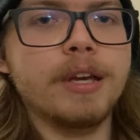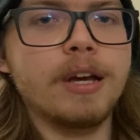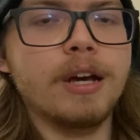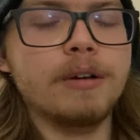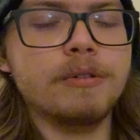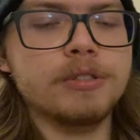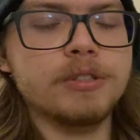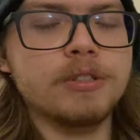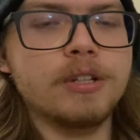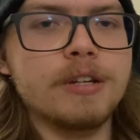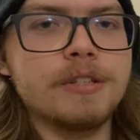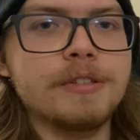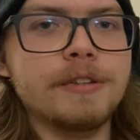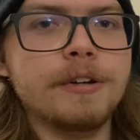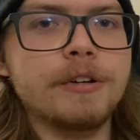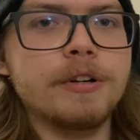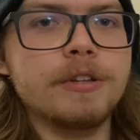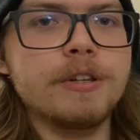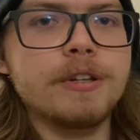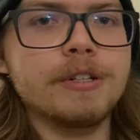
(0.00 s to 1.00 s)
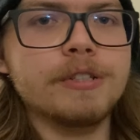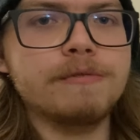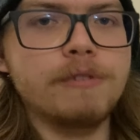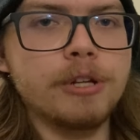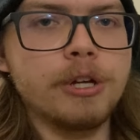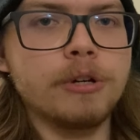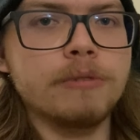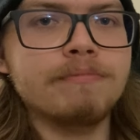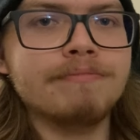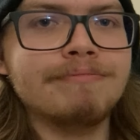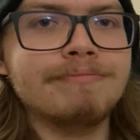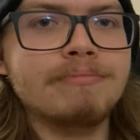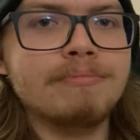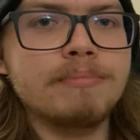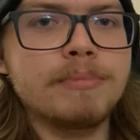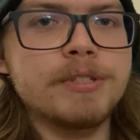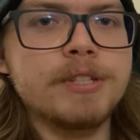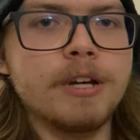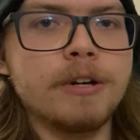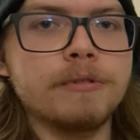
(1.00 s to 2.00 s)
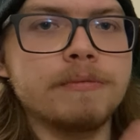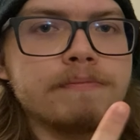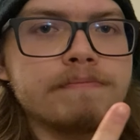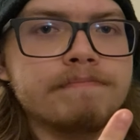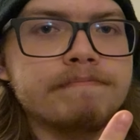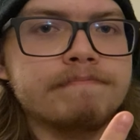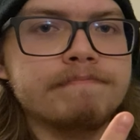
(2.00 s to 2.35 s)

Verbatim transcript: I will see you guys later in the next video. Peace out.